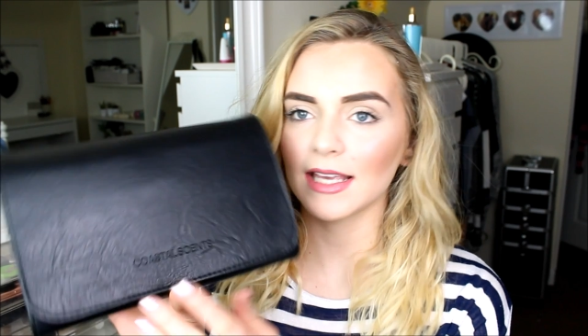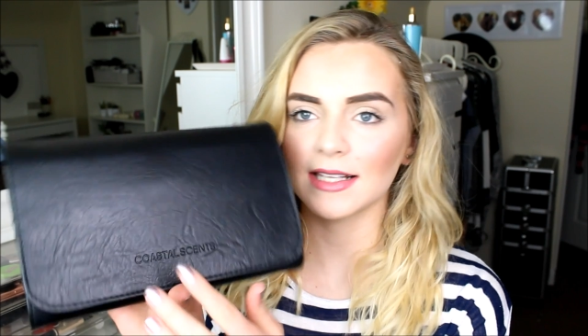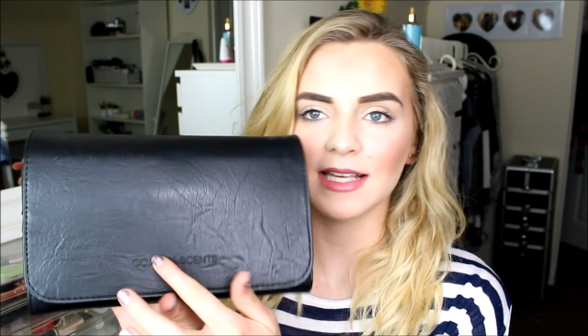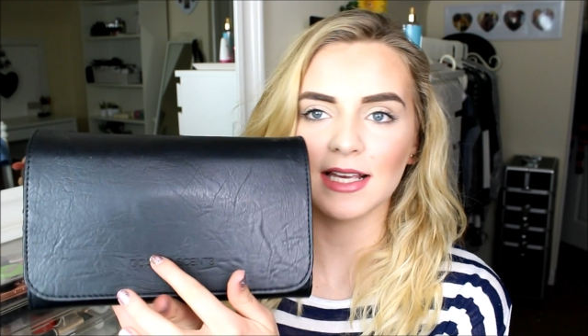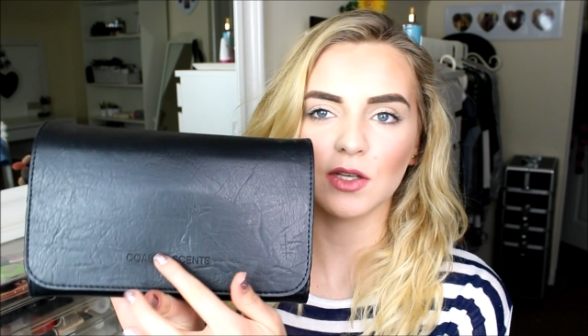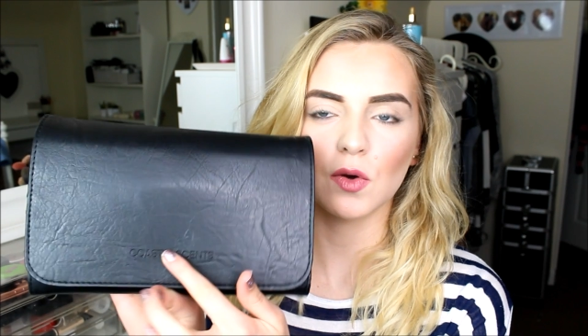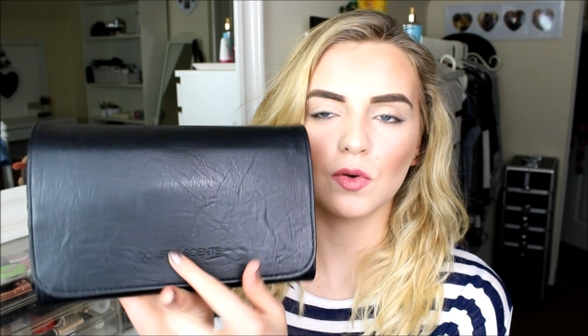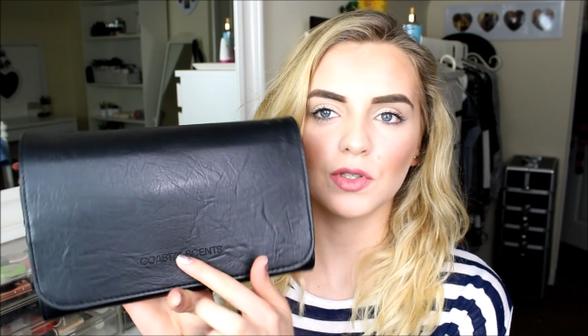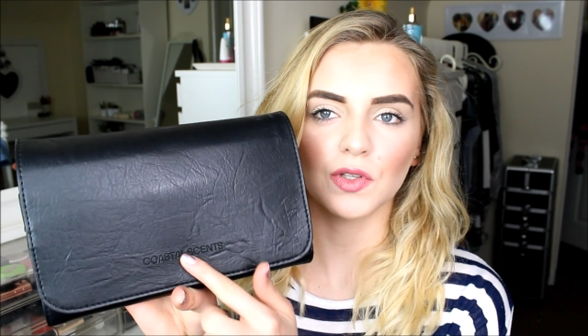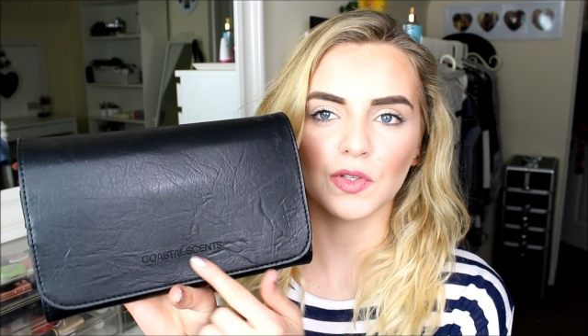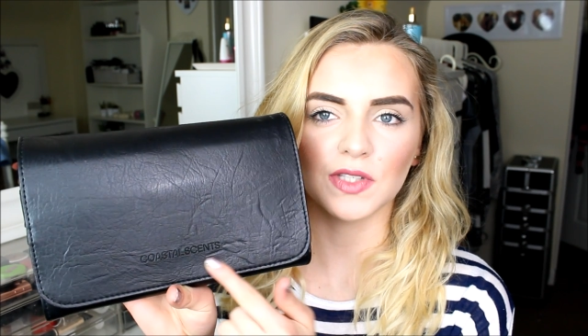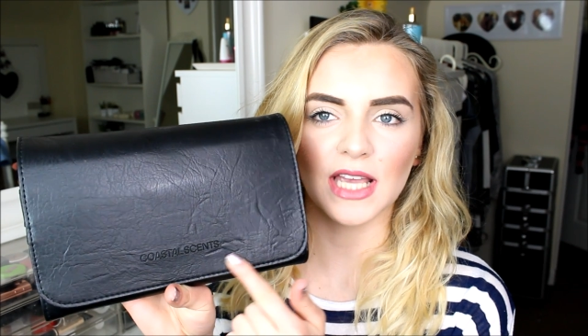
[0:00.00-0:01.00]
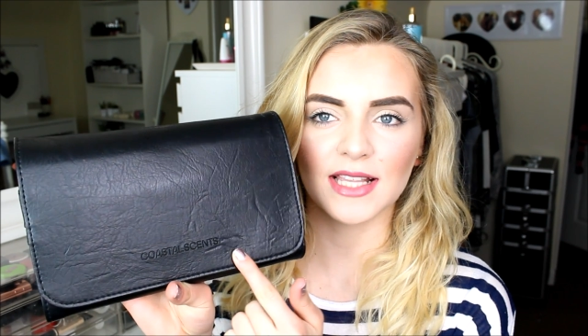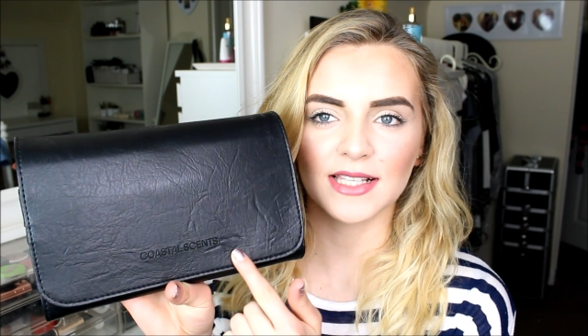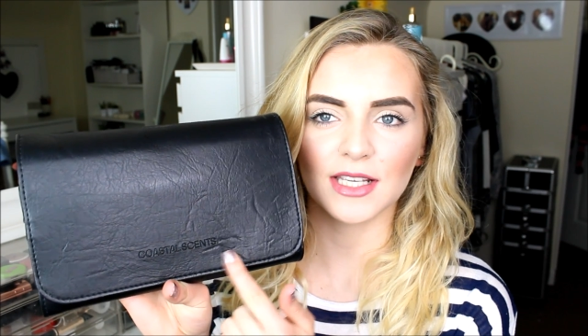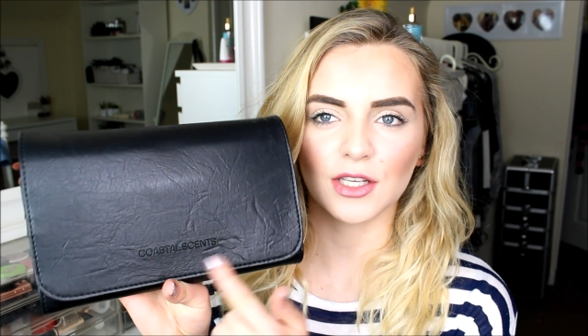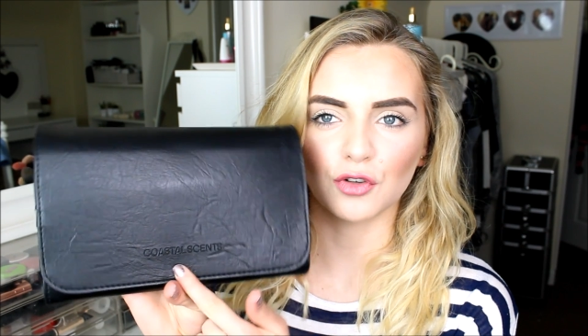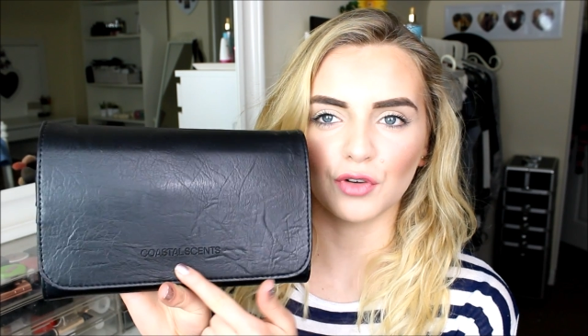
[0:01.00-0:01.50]
It says Coastal
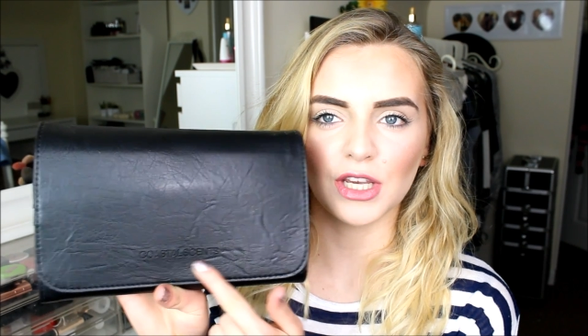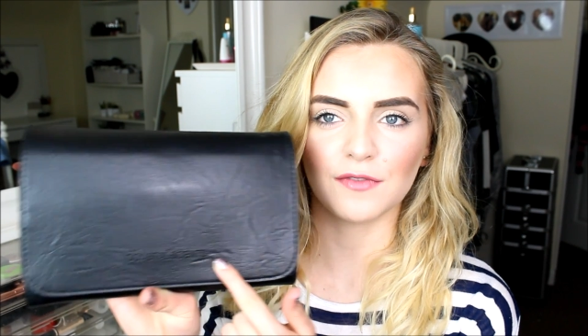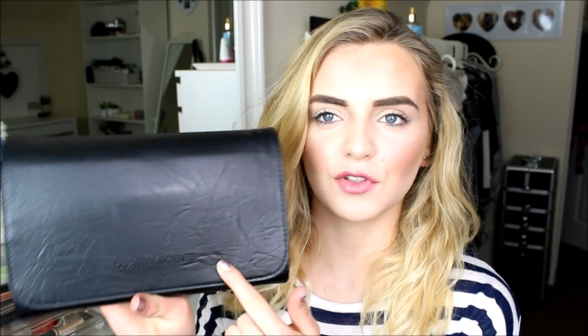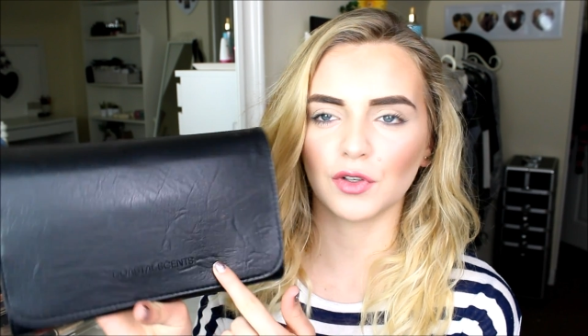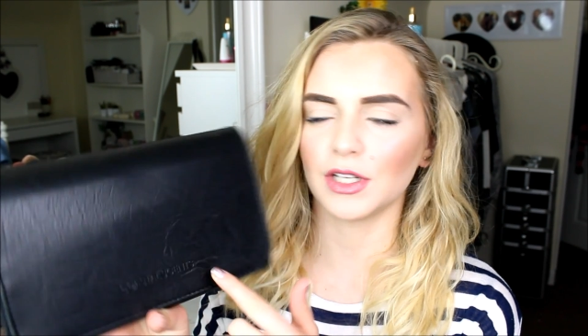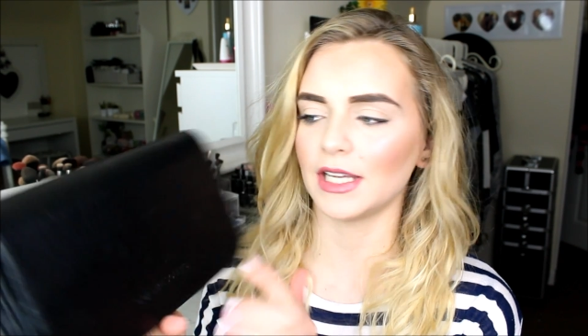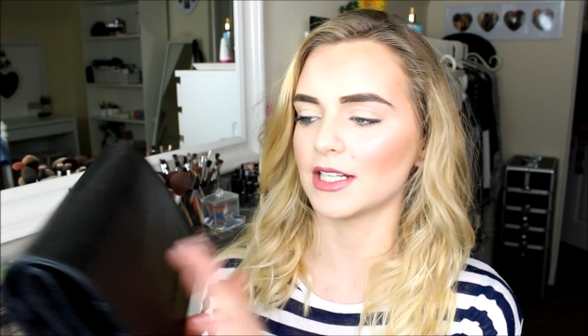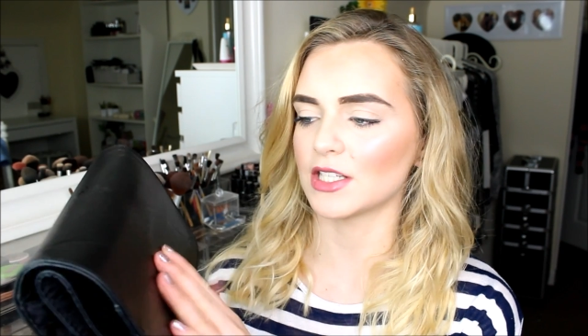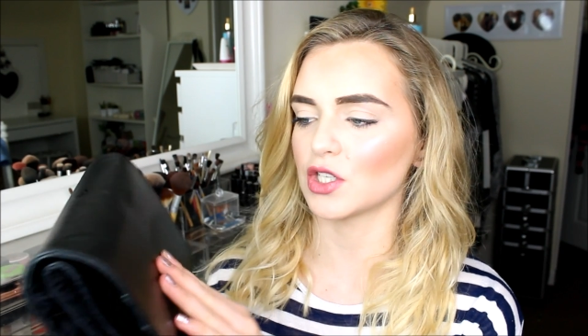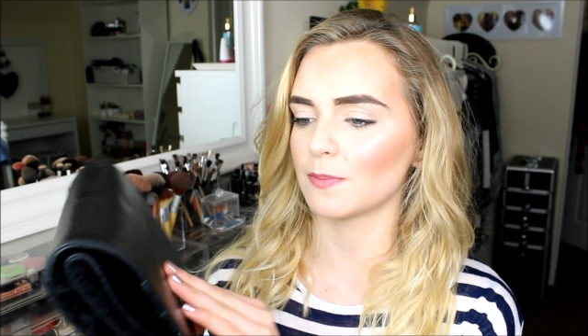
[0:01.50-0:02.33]
Scents engraved on it and it's